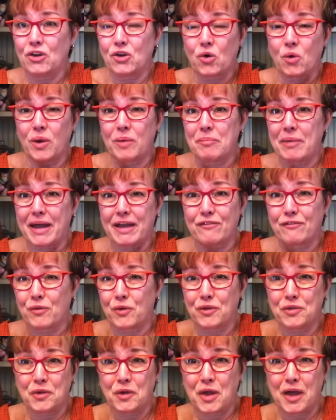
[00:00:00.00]
you're going back and
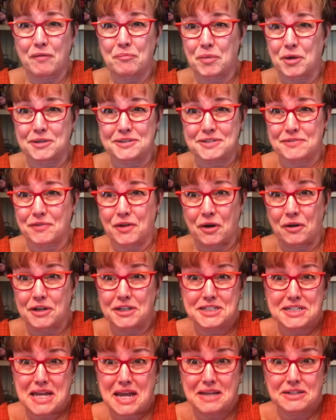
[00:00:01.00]
forth and you have balls of yarn
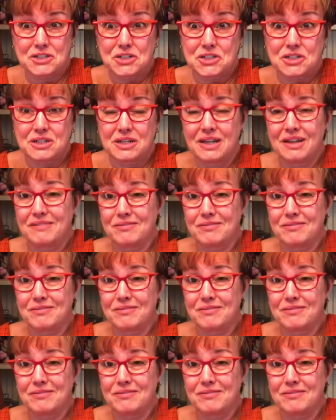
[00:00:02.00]
attached.